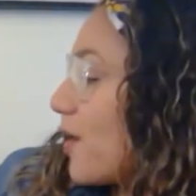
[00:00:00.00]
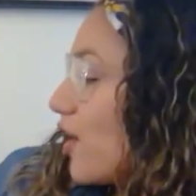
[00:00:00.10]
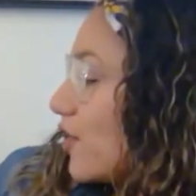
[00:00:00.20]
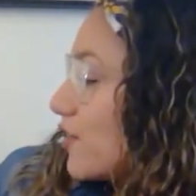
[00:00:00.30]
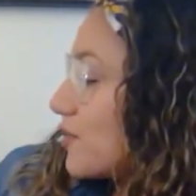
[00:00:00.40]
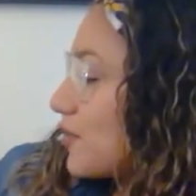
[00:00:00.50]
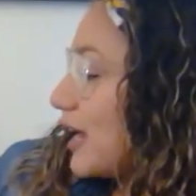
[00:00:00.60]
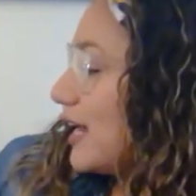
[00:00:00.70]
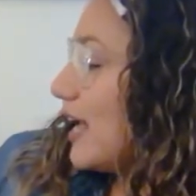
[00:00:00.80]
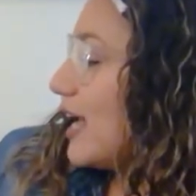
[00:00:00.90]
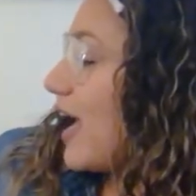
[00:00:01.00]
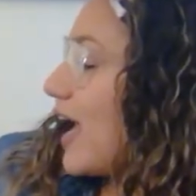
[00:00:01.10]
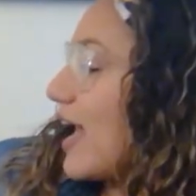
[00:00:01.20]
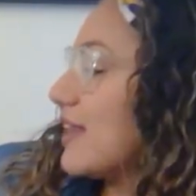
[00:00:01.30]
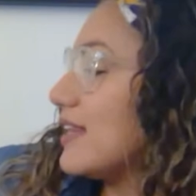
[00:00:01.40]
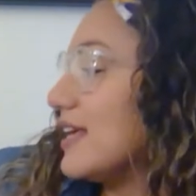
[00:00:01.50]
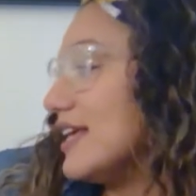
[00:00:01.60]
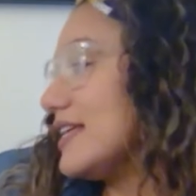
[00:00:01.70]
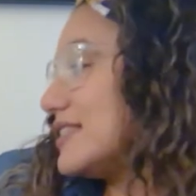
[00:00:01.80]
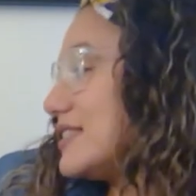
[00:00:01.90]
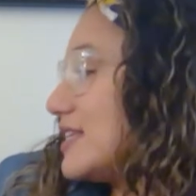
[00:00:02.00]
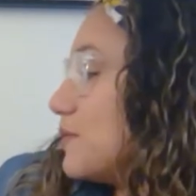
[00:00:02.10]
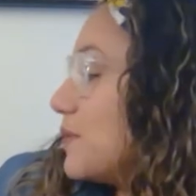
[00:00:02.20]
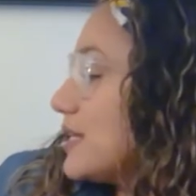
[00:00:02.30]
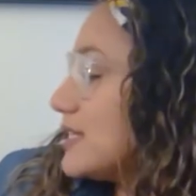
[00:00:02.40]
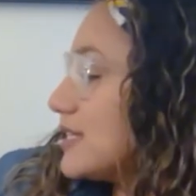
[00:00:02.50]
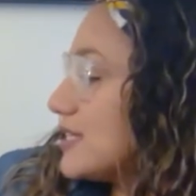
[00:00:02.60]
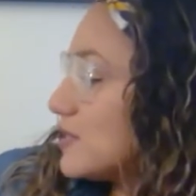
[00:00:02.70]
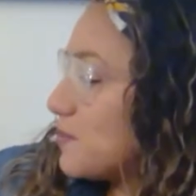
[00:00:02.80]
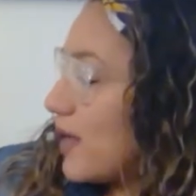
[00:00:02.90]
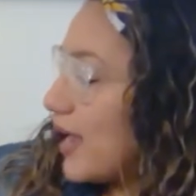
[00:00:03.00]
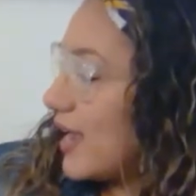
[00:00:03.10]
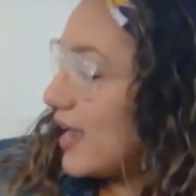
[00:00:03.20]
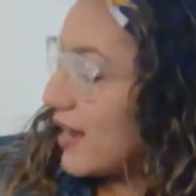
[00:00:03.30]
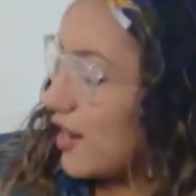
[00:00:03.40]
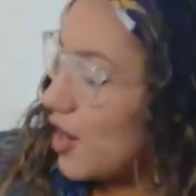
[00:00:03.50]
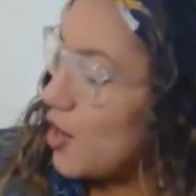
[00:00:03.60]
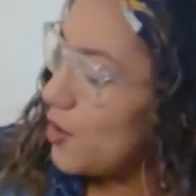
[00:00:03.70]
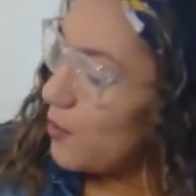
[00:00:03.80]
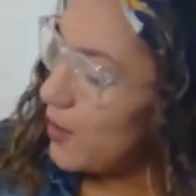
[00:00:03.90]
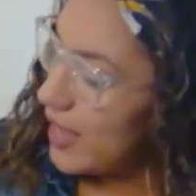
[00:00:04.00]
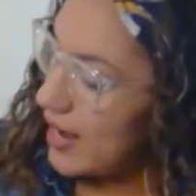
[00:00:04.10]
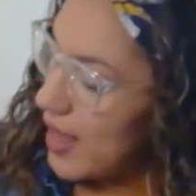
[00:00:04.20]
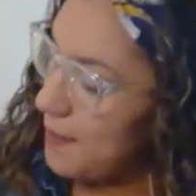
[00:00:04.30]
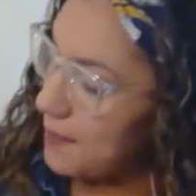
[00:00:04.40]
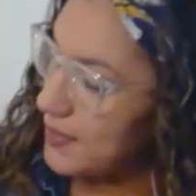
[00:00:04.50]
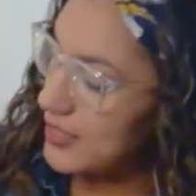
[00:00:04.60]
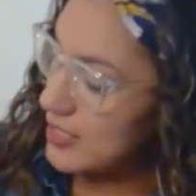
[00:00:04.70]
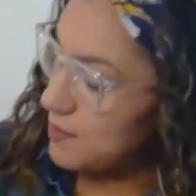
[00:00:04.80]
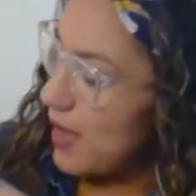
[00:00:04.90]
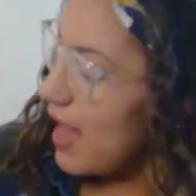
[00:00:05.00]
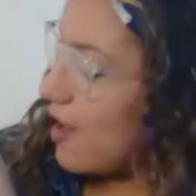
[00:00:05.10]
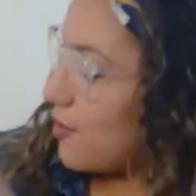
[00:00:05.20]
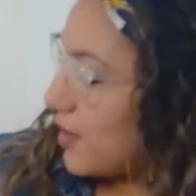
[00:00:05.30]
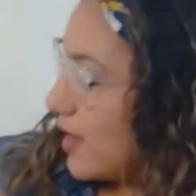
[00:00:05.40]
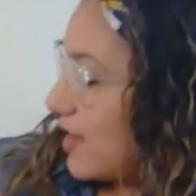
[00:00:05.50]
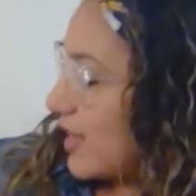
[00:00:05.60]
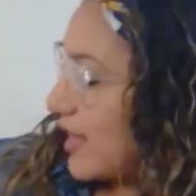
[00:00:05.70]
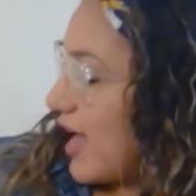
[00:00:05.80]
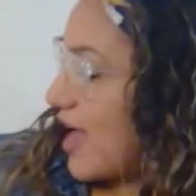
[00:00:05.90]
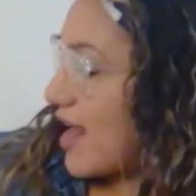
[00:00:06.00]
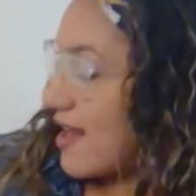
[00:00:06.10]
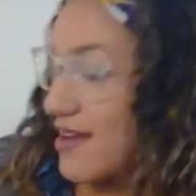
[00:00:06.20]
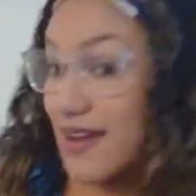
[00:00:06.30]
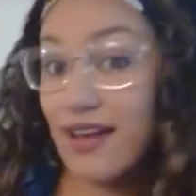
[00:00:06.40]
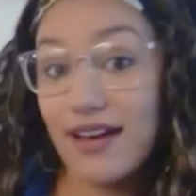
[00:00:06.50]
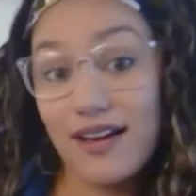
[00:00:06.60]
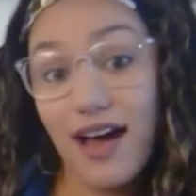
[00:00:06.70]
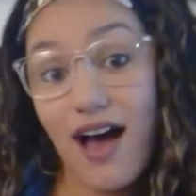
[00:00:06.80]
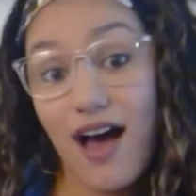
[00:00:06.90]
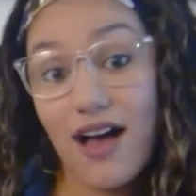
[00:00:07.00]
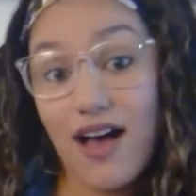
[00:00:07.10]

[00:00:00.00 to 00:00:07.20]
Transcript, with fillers: all the rain. And the eensy wincy spider went up the spout again. I